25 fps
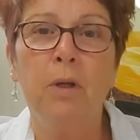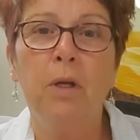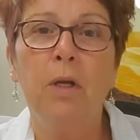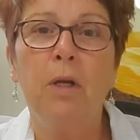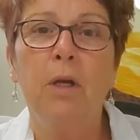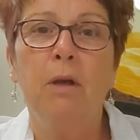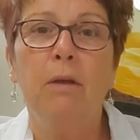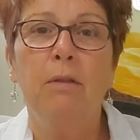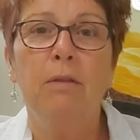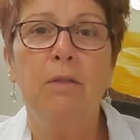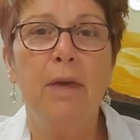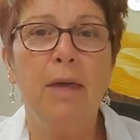
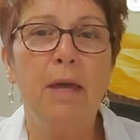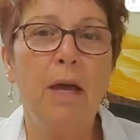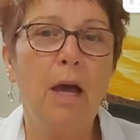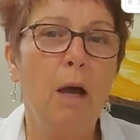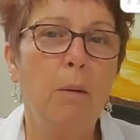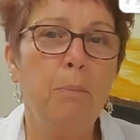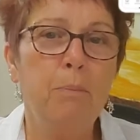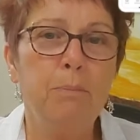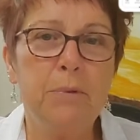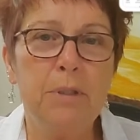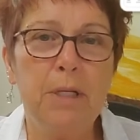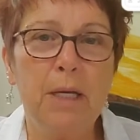they
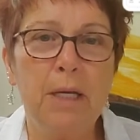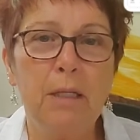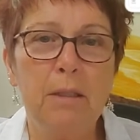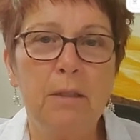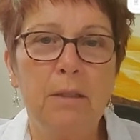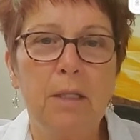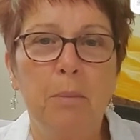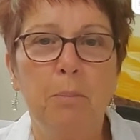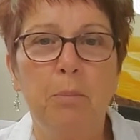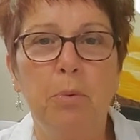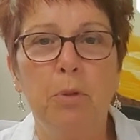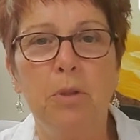update,
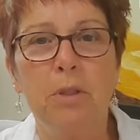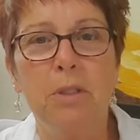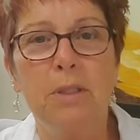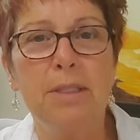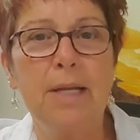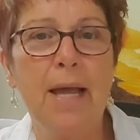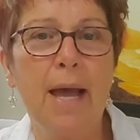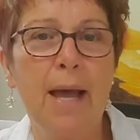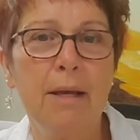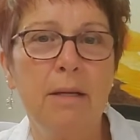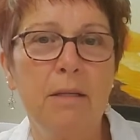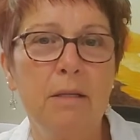they put
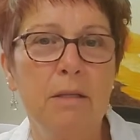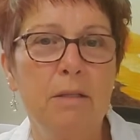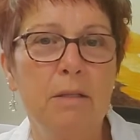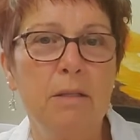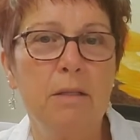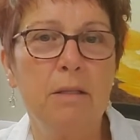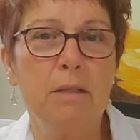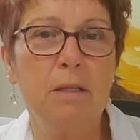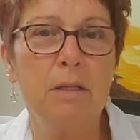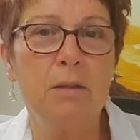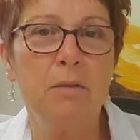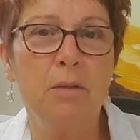
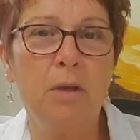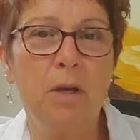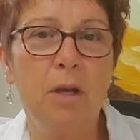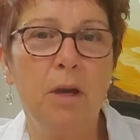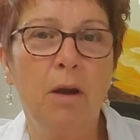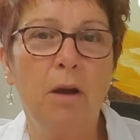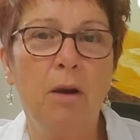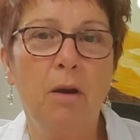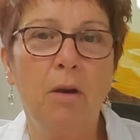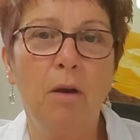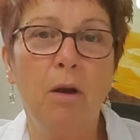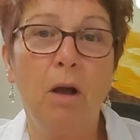statuses in
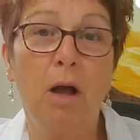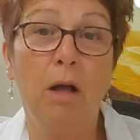there.